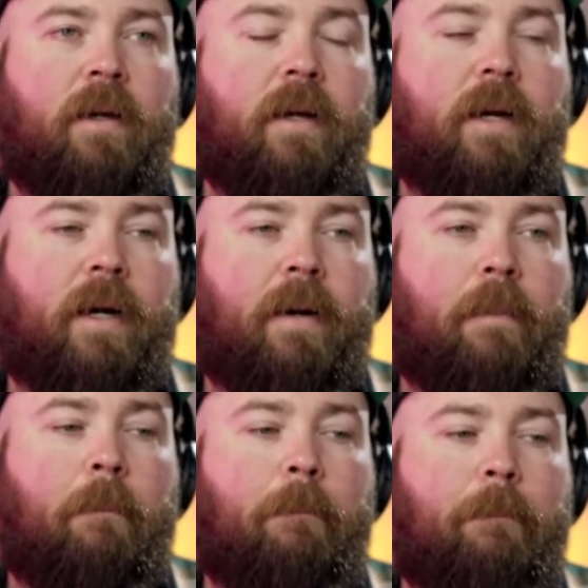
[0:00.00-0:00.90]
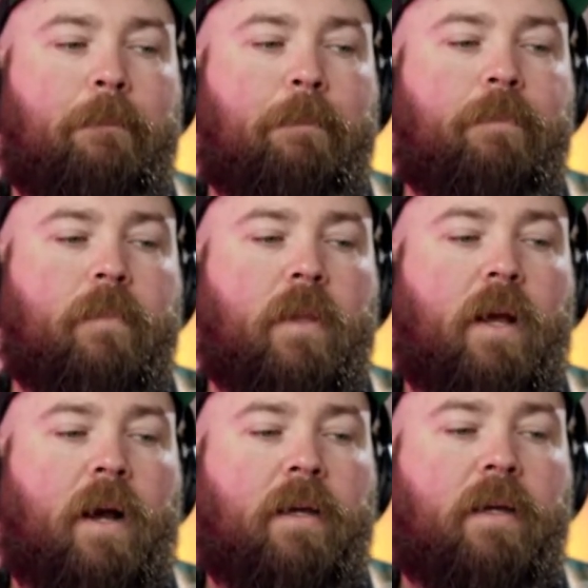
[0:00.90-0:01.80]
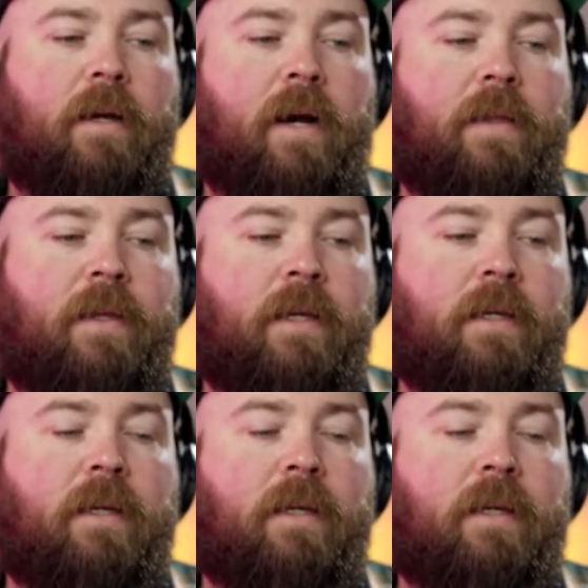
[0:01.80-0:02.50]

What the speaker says: I think,